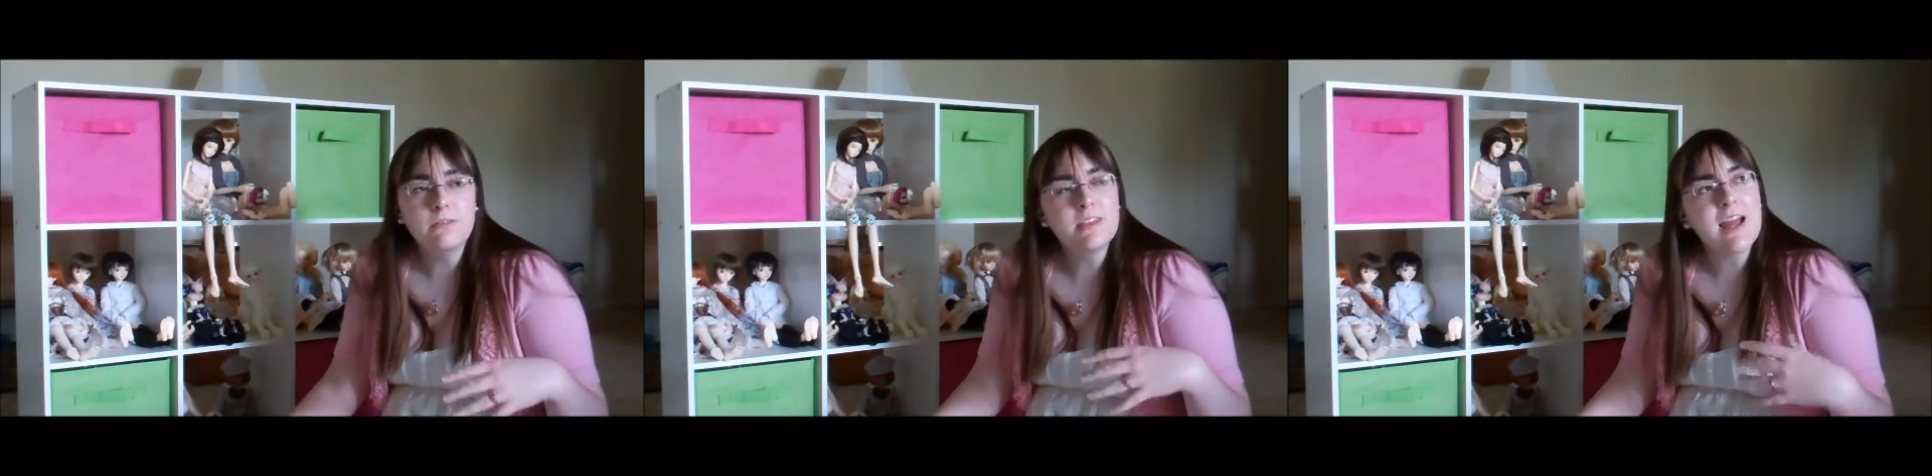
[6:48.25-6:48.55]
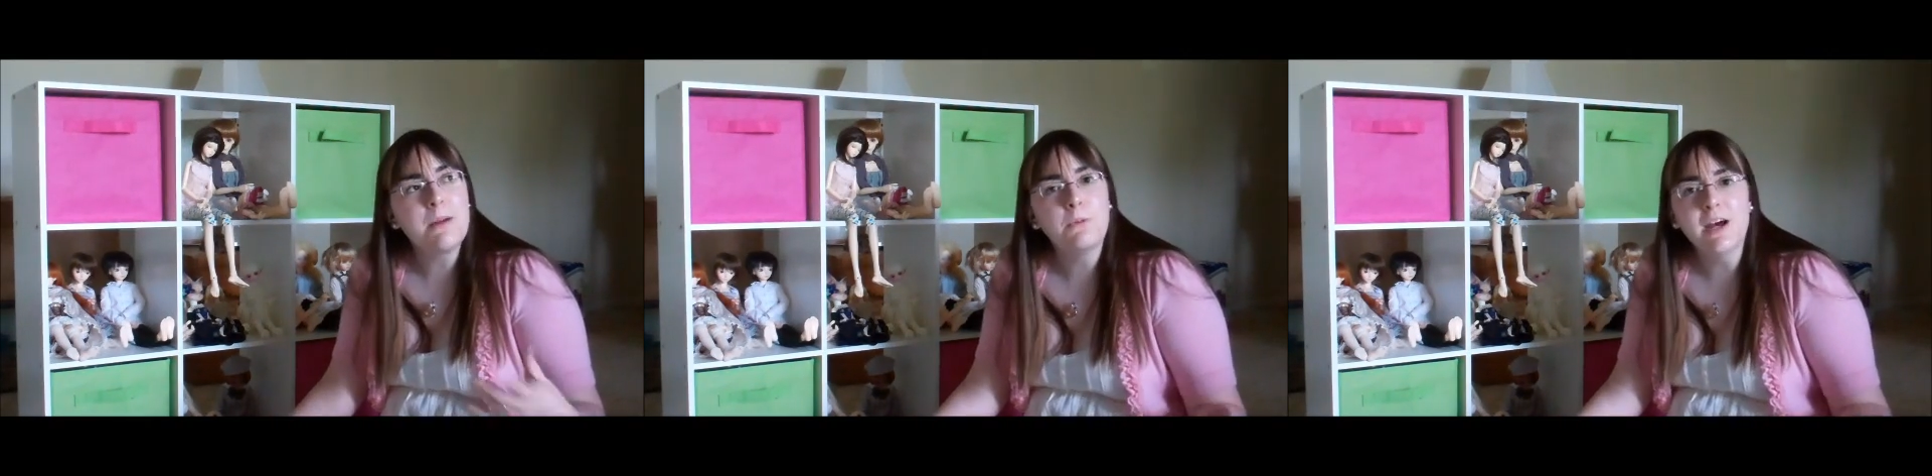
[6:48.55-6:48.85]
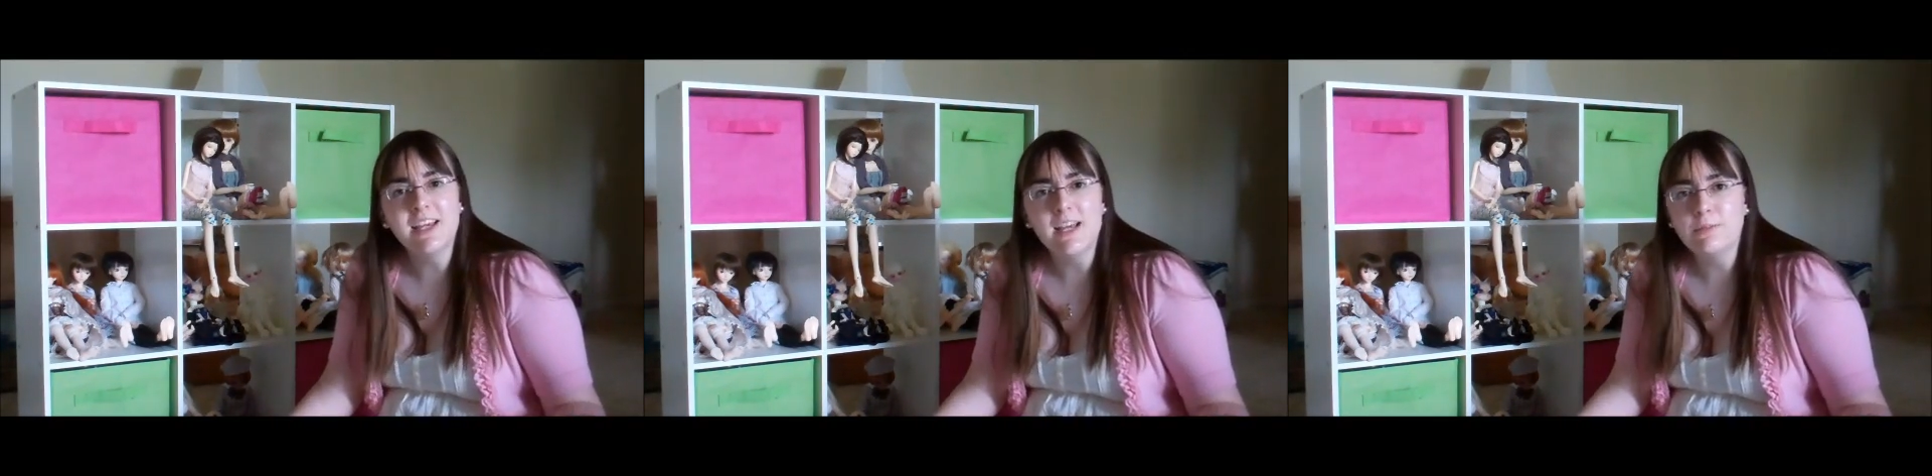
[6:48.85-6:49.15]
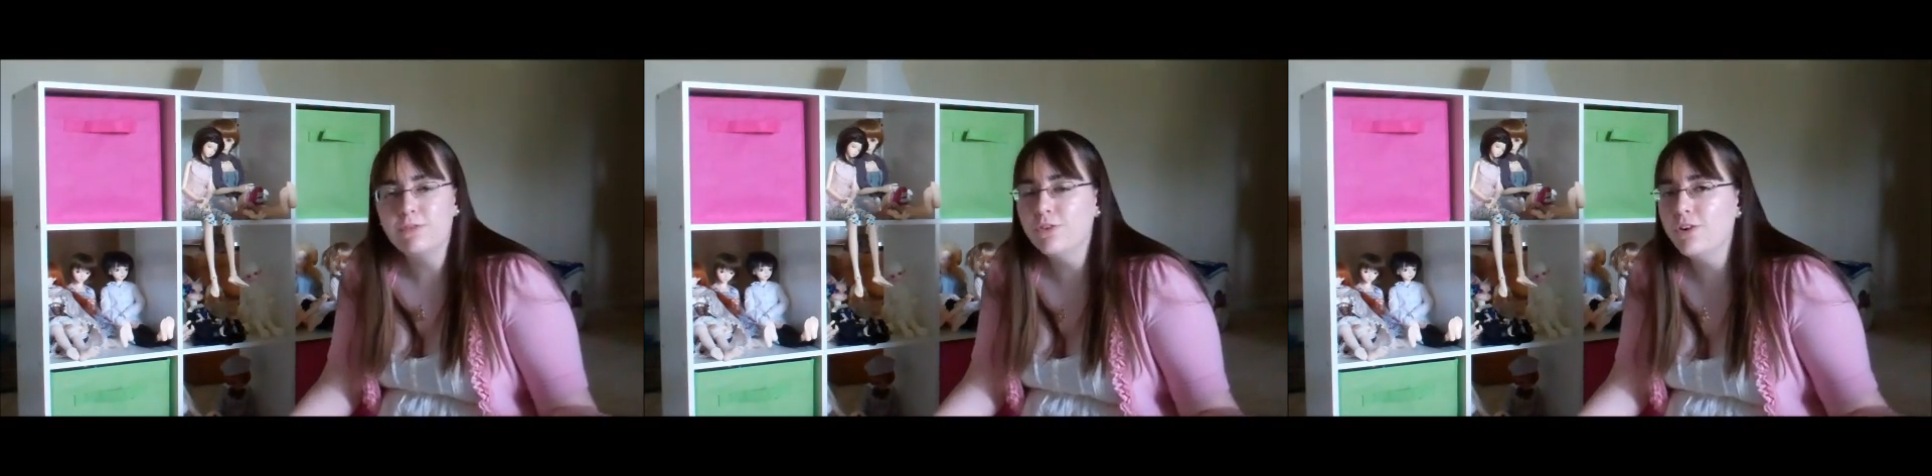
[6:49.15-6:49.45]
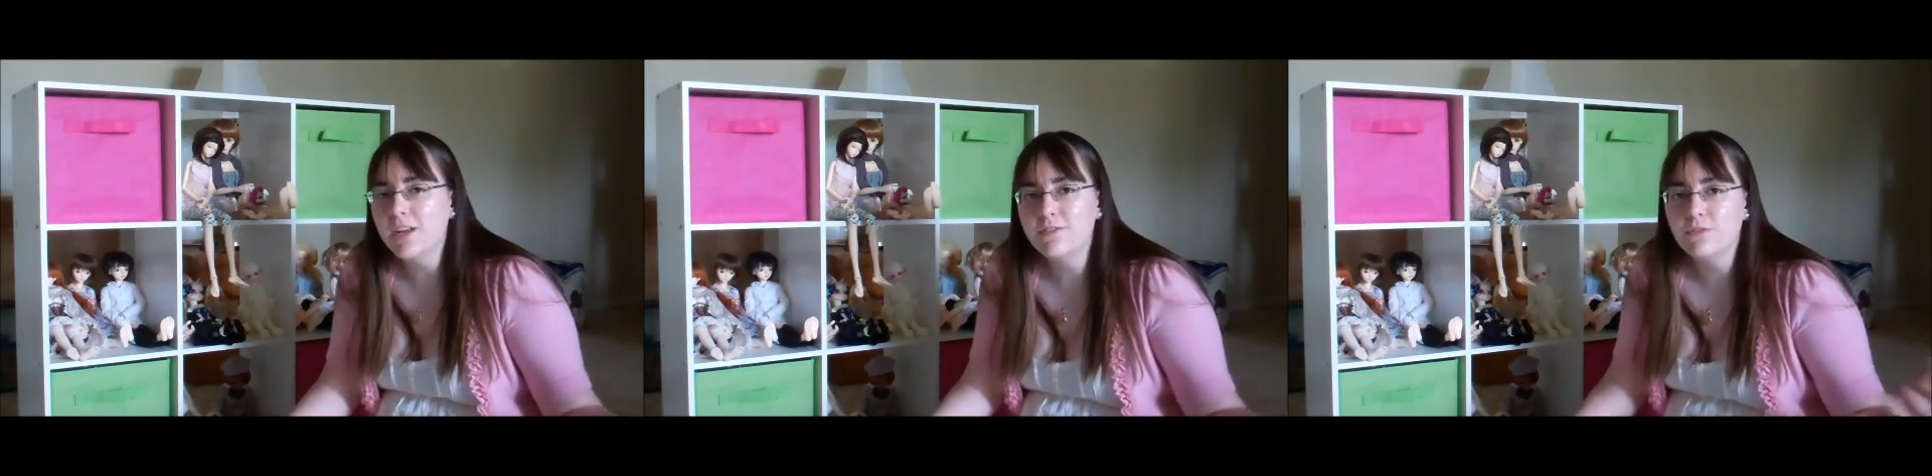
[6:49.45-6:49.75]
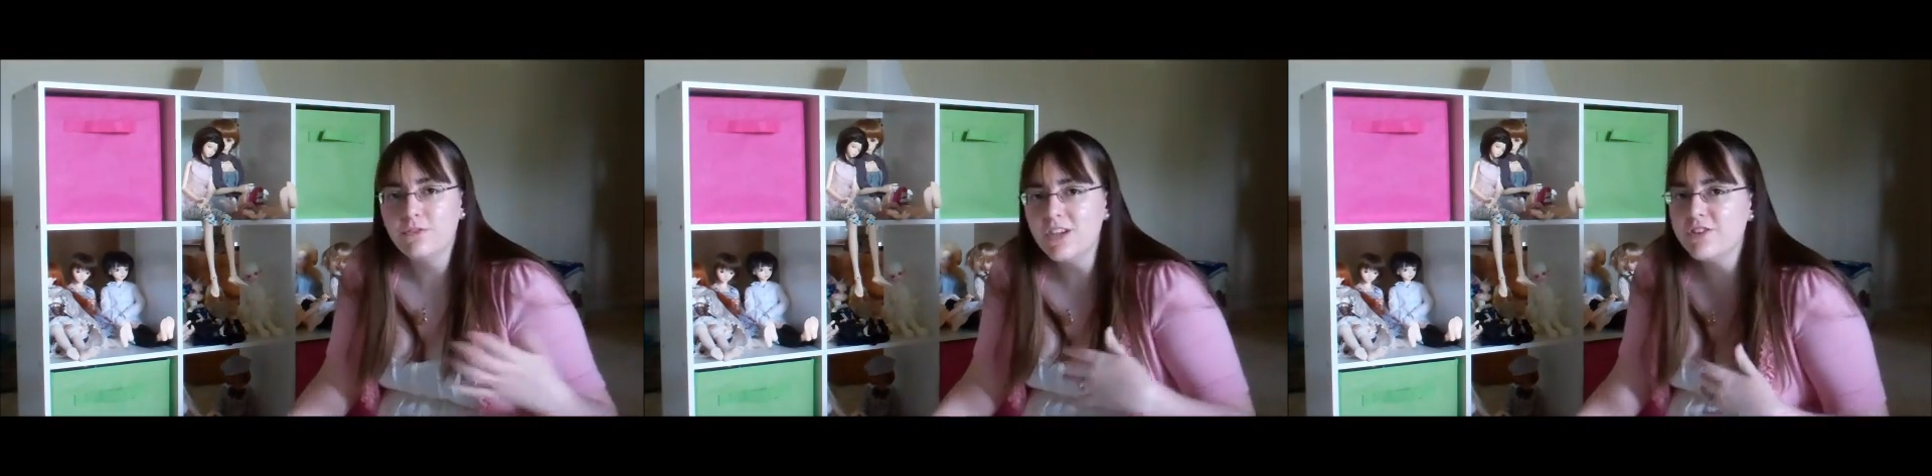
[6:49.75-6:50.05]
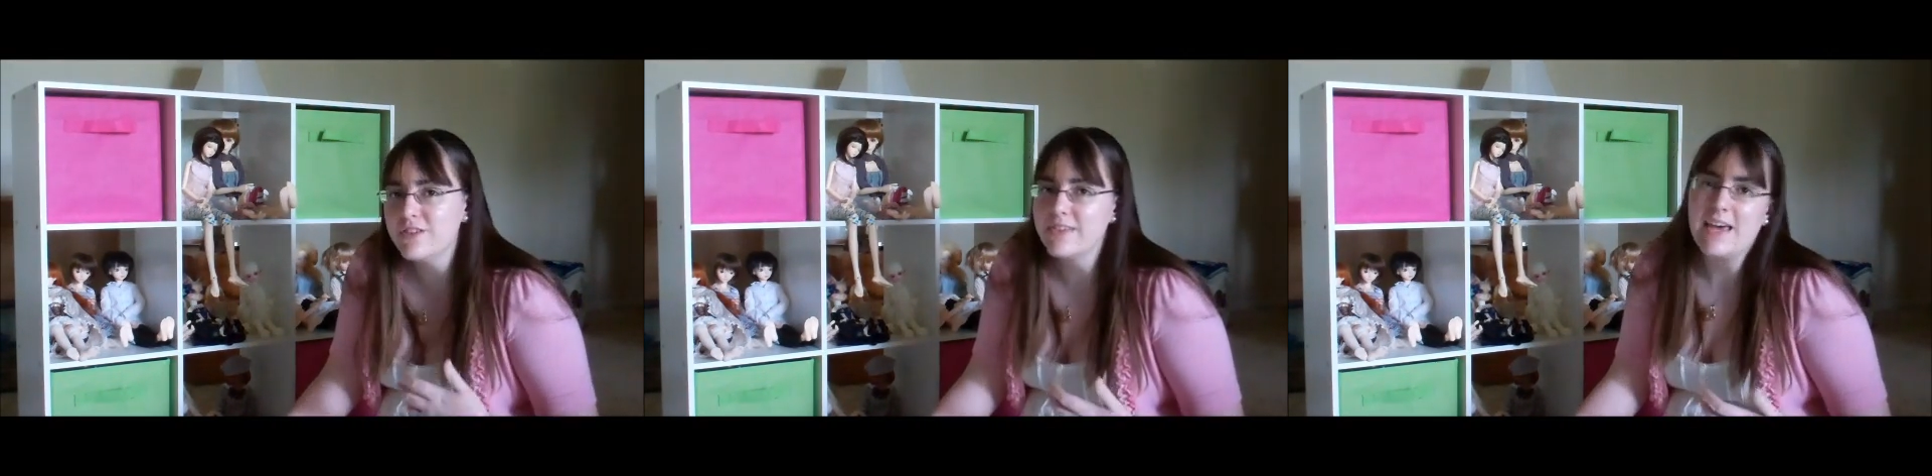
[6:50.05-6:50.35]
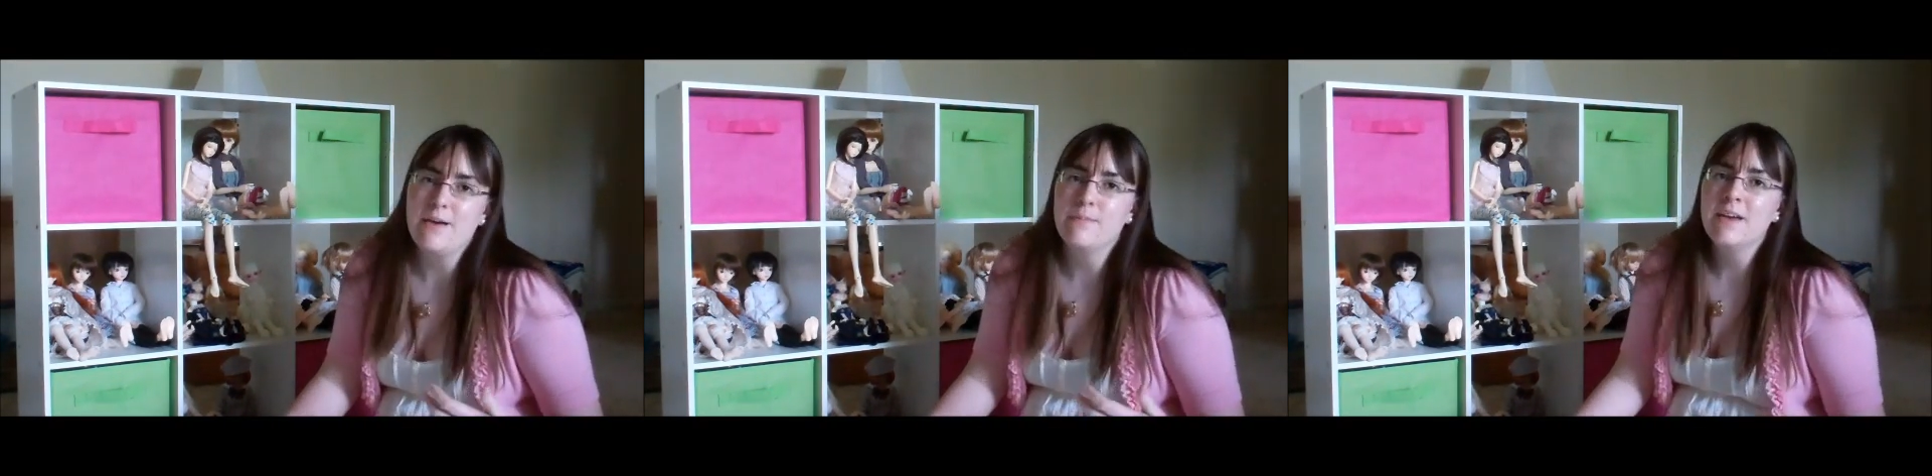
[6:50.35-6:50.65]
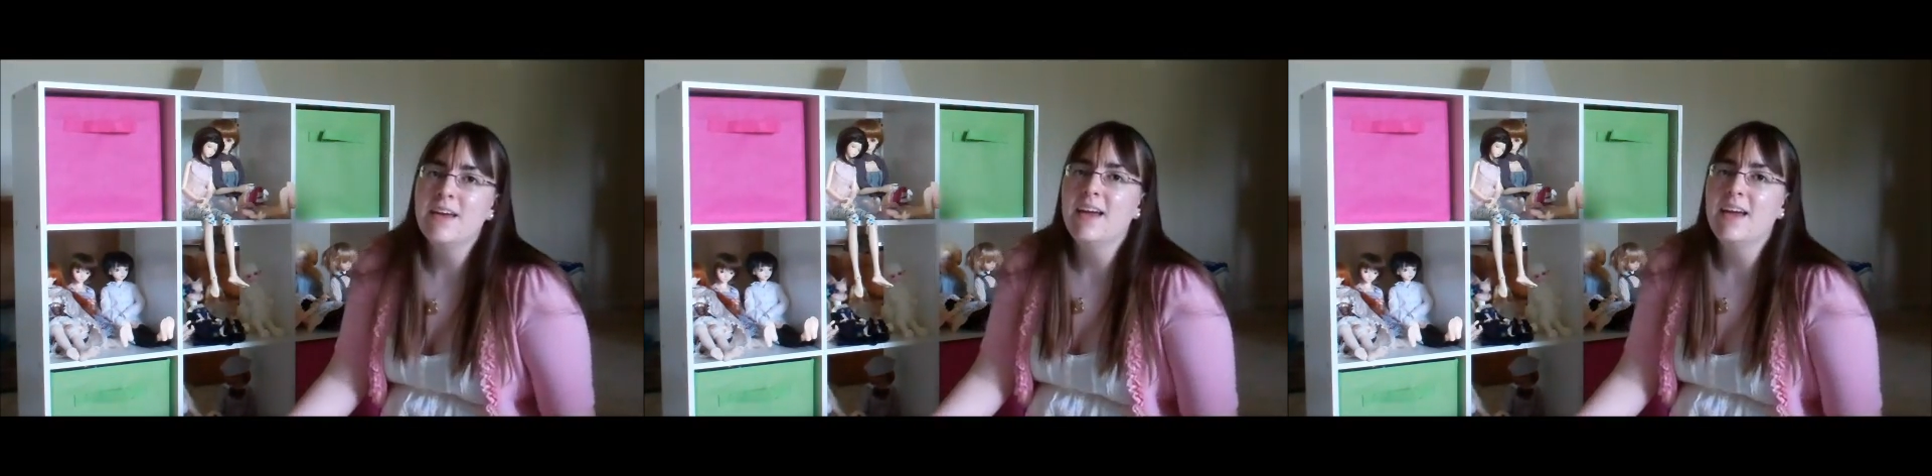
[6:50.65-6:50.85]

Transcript: stop wanting it before it even reaches them,